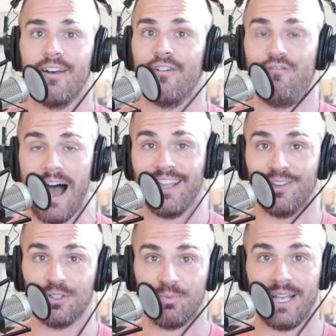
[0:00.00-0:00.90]
Find
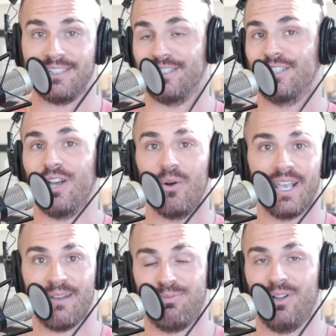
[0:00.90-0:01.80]
those places, go
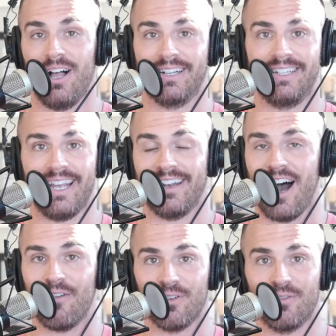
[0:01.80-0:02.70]
get plugged in,
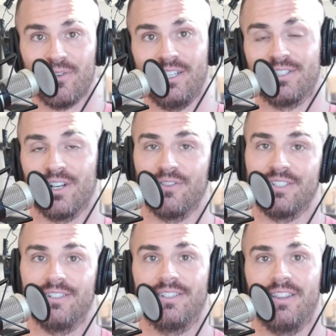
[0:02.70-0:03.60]
offer free
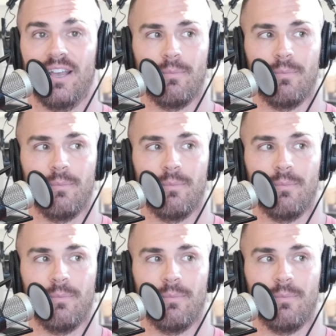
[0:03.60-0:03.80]
services to them.